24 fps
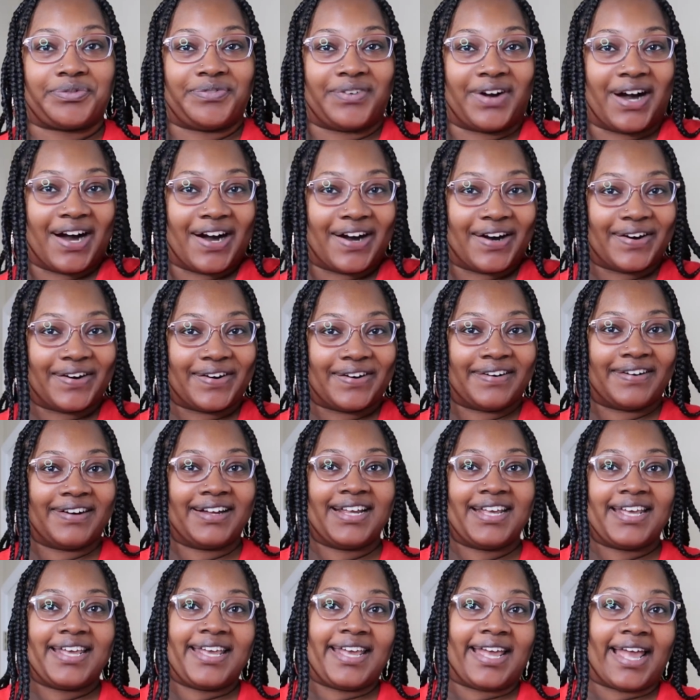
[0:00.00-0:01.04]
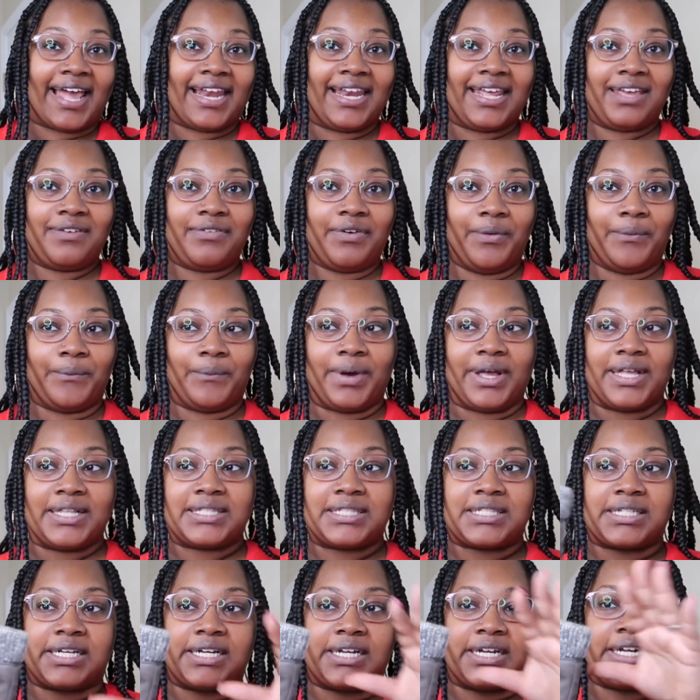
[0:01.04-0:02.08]
fall and even
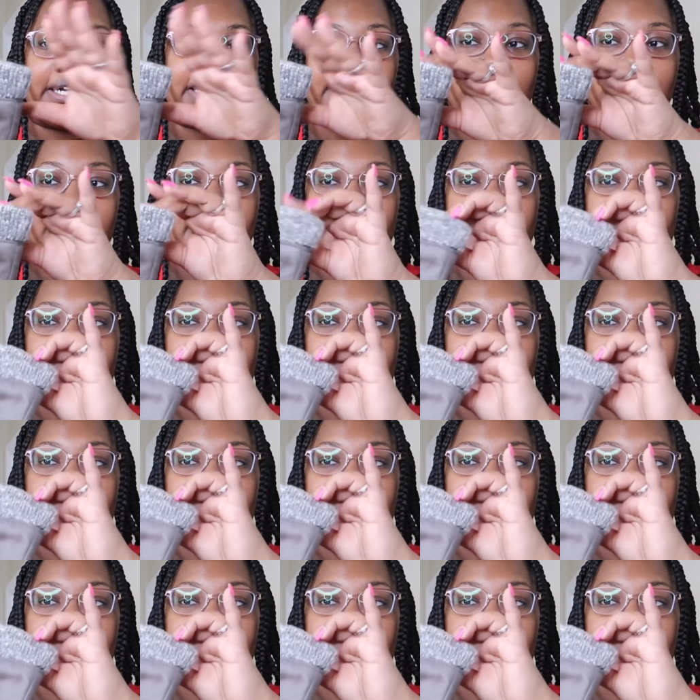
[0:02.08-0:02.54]
winter.